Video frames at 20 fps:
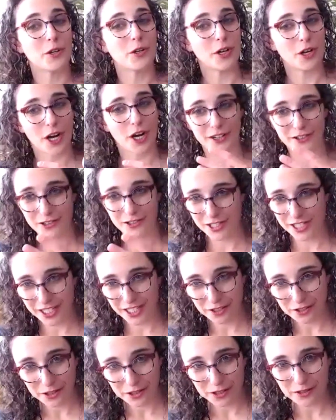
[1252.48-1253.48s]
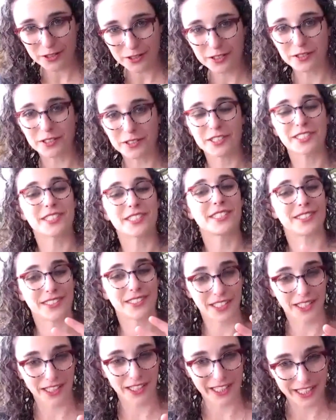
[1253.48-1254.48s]
Understand your users,
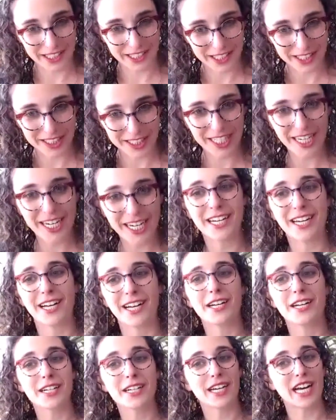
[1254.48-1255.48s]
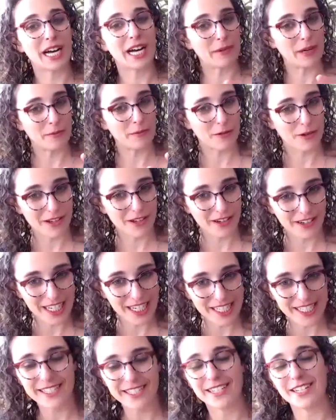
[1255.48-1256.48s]
collect your data, come up with your
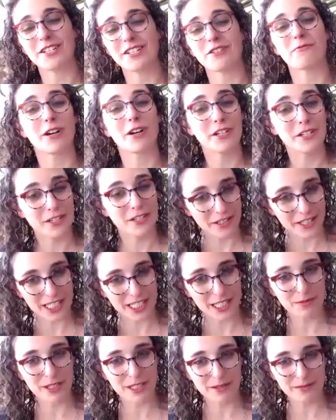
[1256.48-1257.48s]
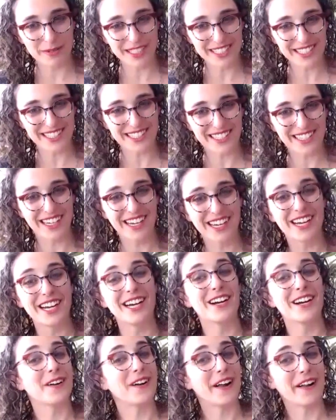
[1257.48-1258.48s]
ideas, run your experiments,
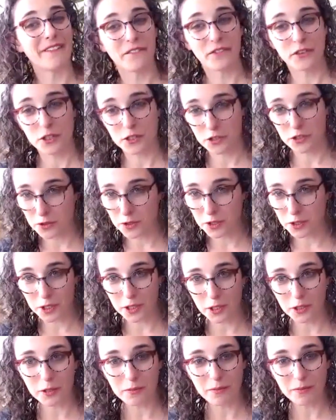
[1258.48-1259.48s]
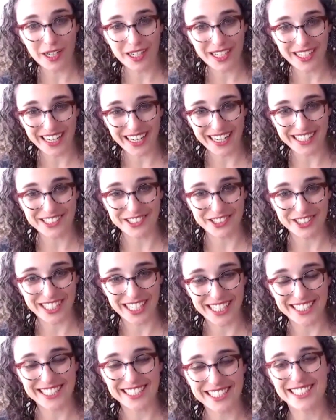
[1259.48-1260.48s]
right? Do your go-to-market
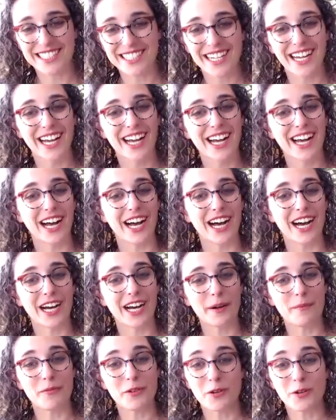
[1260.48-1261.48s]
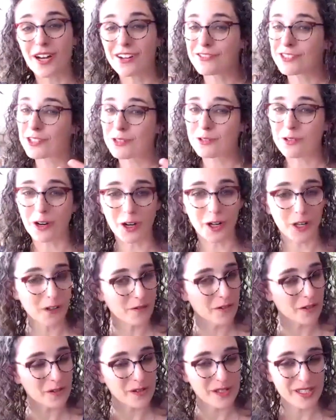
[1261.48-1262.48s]
exercises. You have to do all
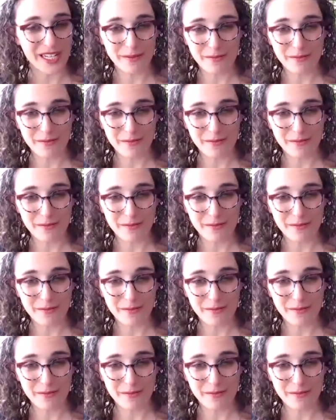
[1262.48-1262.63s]
of those same